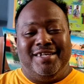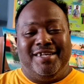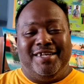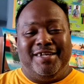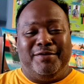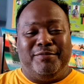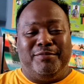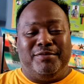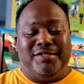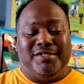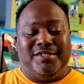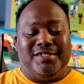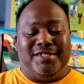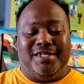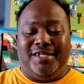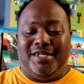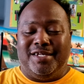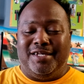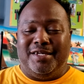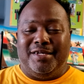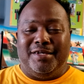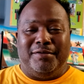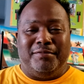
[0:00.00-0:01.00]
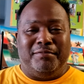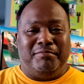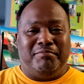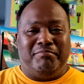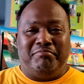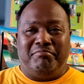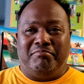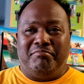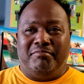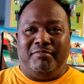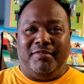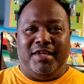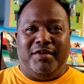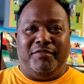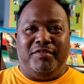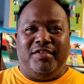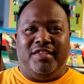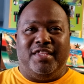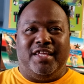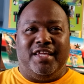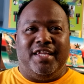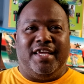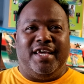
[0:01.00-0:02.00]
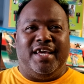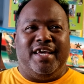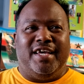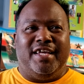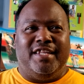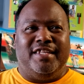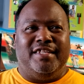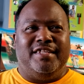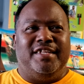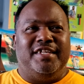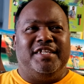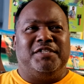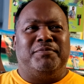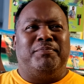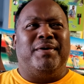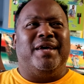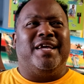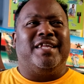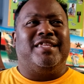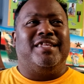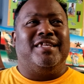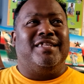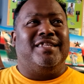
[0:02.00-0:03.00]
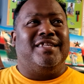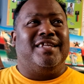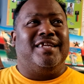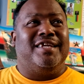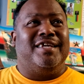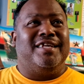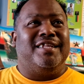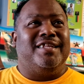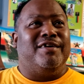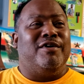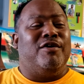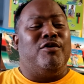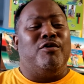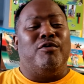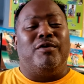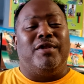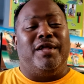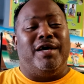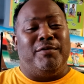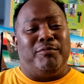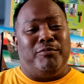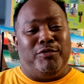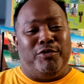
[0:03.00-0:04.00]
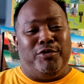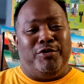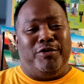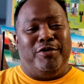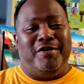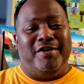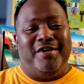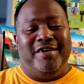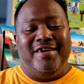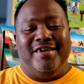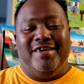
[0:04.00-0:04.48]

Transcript: It was everything I had expected and a whole lot more.